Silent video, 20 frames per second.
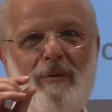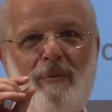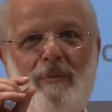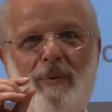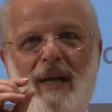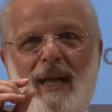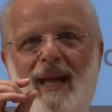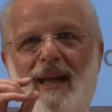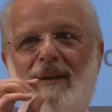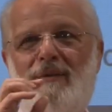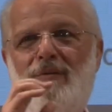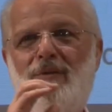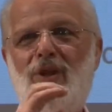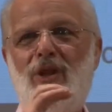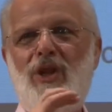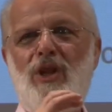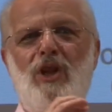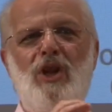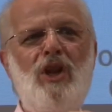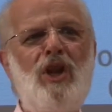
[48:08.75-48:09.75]
We have
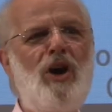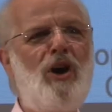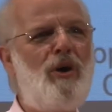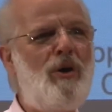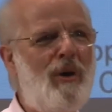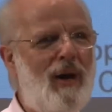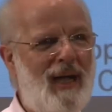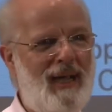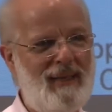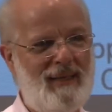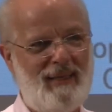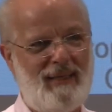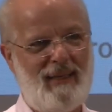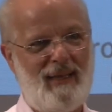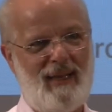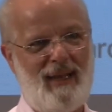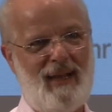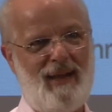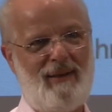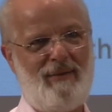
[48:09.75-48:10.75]
no
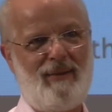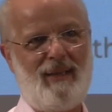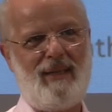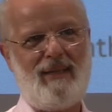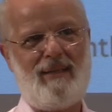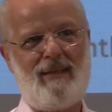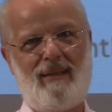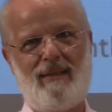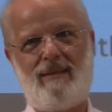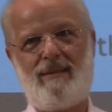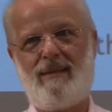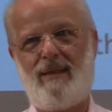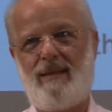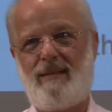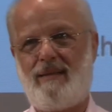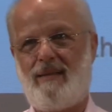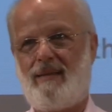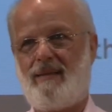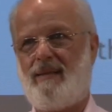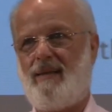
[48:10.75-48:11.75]
idea how they did
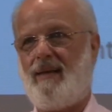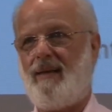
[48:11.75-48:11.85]
such a thing.